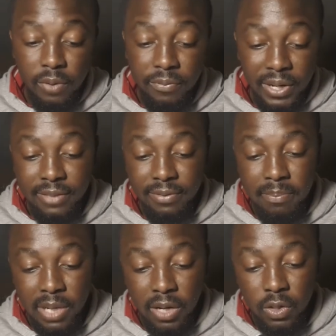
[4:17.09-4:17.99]

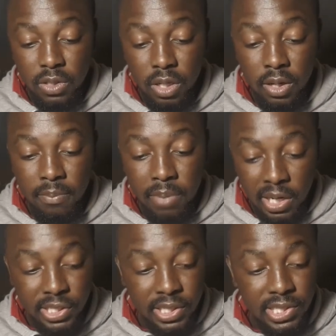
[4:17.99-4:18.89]
effectively browse
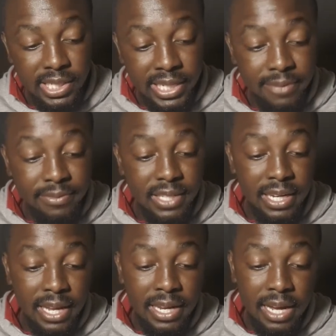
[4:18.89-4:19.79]
brushes, leaves,
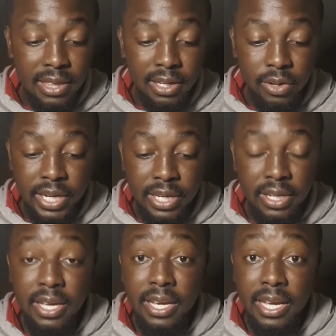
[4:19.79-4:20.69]
and any other
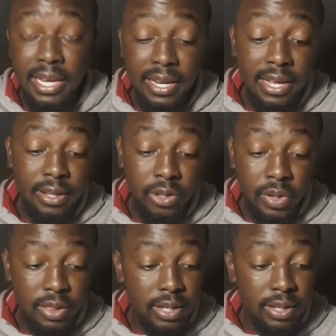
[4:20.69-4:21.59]
green
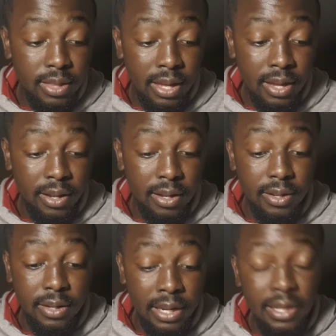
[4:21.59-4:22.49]

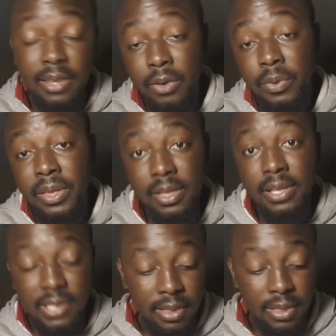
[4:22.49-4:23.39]

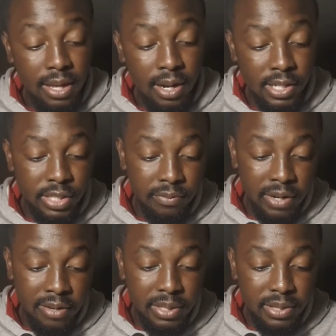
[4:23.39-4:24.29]
things in their harsh
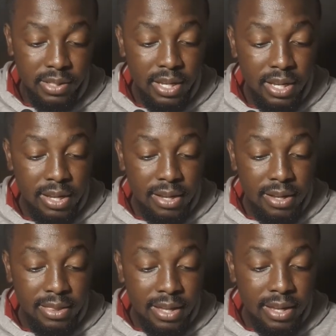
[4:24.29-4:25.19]
environment.
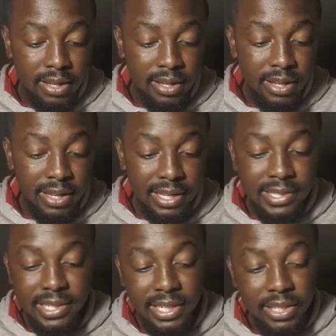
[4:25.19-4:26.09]
They
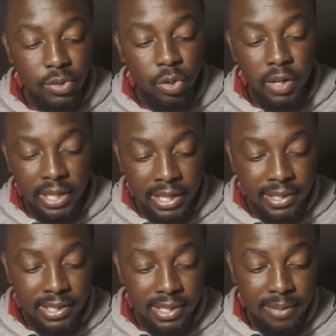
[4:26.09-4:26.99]
easily endure
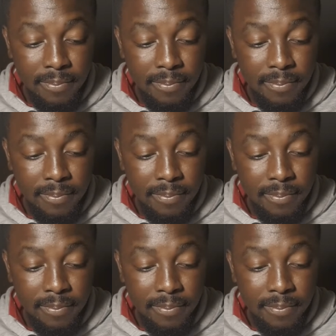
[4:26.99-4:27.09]
heat